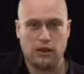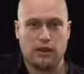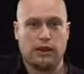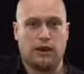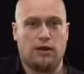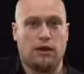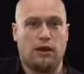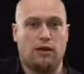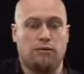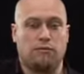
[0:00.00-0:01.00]

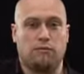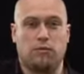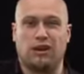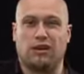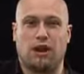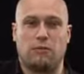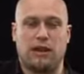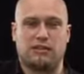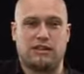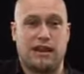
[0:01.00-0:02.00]
Now we're going to go
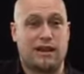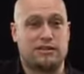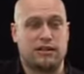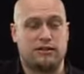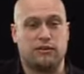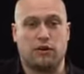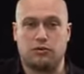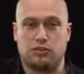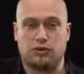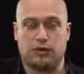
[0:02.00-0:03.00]
back to the accent that I
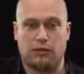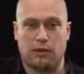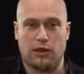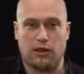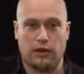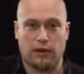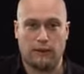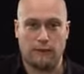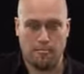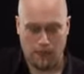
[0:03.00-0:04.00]
was talking about earlier.
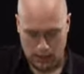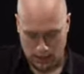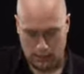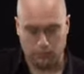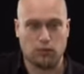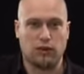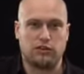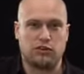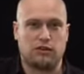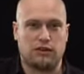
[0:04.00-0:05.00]
When I
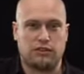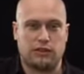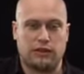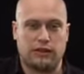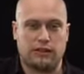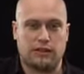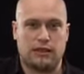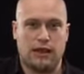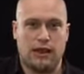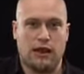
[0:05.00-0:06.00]
do things like this,
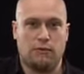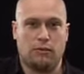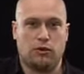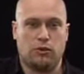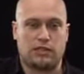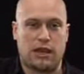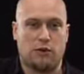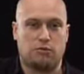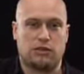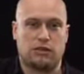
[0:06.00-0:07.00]
it always
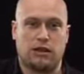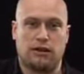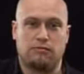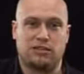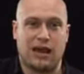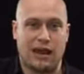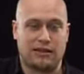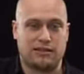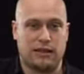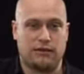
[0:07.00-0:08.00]
helps to
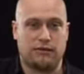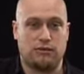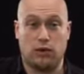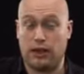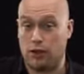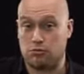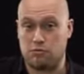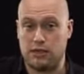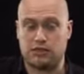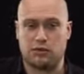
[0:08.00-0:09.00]
accent, well, it helps
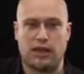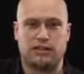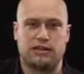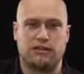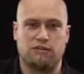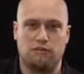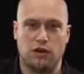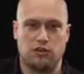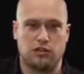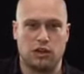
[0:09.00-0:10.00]
me to accent the
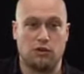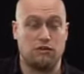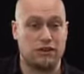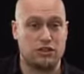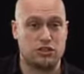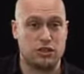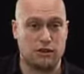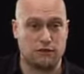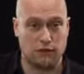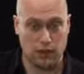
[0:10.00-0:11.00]
first note of each
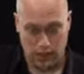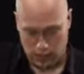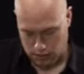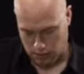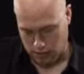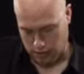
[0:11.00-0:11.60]
shift. So we're going